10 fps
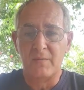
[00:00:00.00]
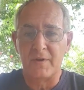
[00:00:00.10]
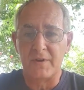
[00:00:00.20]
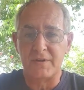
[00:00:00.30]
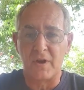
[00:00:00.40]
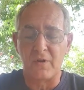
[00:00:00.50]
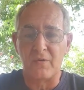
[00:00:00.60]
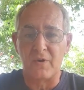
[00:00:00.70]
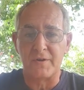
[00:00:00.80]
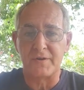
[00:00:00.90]
please go
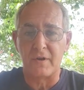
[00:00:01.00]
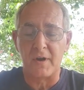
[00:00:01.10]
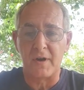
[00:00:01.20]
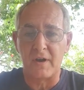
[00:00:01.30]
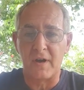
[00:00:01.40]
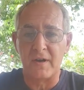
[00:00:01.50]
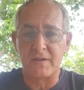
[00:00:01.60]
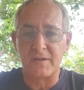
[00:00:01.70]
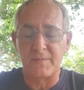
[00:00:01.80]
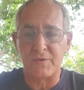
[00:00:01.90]
across, like
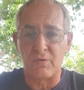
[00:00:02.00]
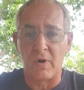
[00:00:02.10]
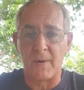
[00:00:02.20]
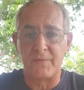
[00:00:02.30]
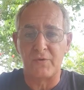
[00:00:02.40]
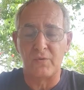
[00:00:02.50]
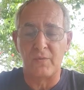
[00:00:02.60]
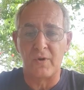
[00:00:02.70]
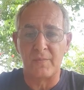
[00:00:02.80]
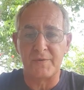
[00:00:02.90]
and subscribe to
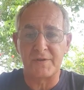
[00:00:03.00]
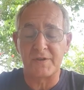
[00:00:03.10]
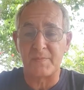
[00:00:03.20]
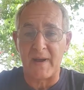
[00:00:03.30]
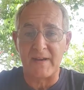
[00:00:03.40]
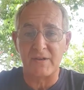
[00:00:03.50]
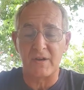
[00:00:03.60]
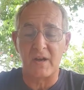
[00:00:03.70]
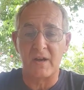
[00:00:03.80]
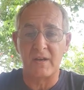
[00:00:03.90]
my business
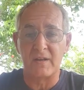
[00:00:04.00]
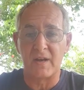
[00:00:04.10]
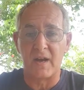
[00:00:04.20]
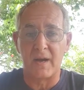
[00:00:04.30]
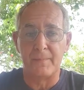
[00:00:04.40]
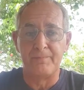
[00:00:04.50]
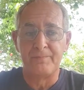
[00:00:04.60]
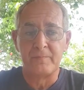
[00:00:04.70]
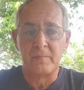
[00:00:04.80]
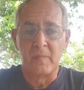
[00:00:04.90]
page, and
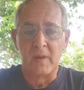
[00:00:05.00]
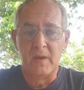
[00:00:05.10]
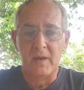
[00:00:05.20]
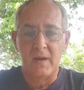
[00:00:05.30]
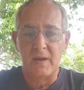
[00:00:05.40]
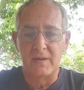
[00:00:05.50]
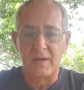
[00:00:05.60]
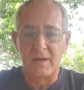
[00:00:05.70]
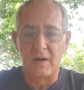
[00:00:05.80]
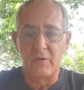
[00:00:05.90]

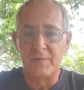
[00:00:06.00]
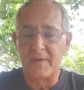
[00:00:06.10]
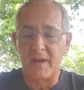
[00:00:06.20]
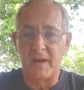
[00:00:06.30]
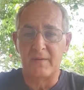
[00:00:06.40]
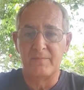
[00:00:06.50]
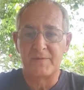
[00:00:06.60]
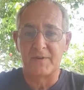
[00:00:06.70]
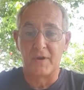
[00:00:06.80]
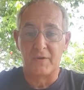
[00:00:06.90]
there I'll be there.
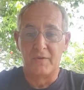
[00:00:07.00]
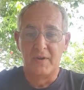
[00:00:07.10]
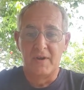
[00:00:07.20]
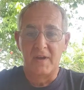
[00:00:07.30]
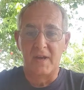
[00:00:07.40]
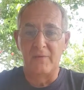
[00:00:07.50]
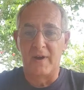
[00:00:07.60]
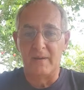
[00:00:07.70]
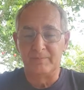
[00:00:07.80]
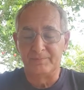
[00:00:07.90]
So anyway,